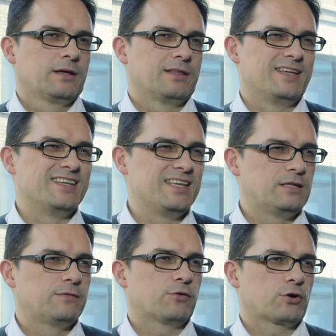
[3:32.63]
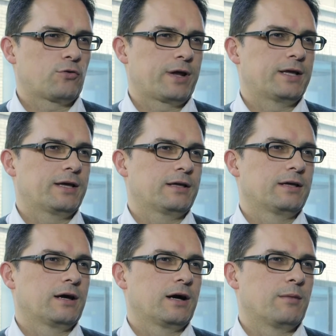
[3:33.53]
the need for credit
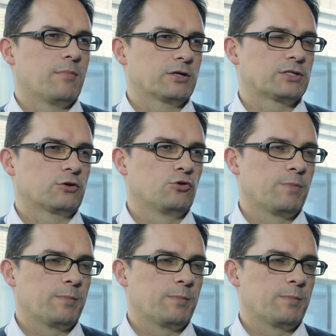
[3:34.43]
amongst a group